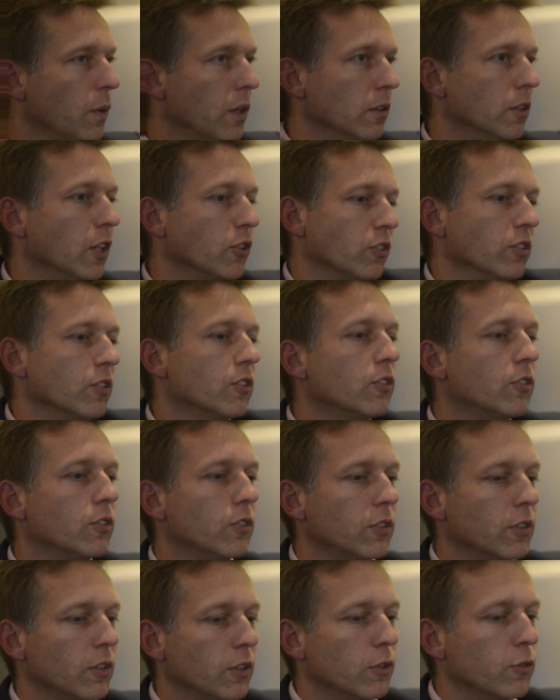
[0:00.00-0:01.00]

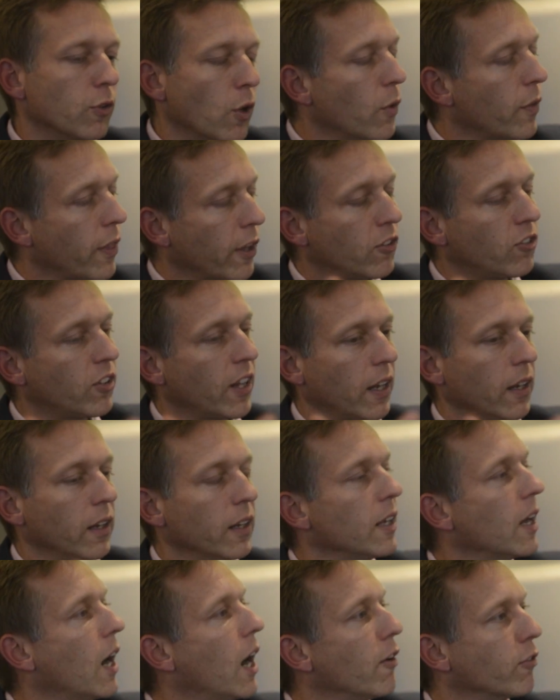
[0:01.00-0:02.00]
doesn't grow that
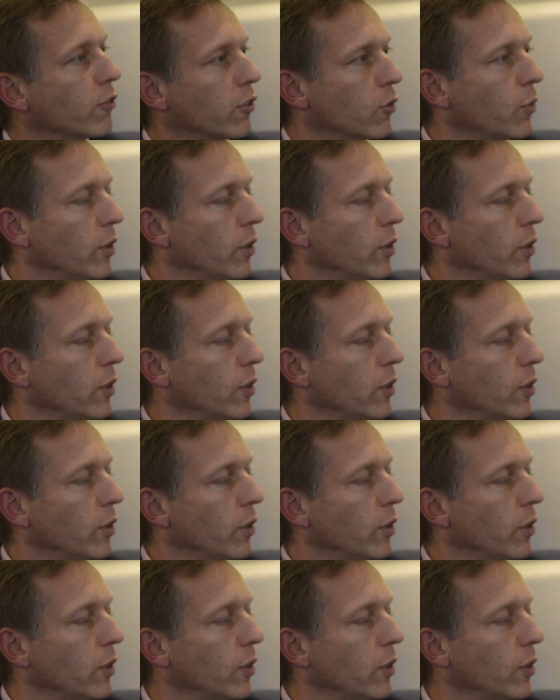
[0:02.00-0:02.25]
steadily after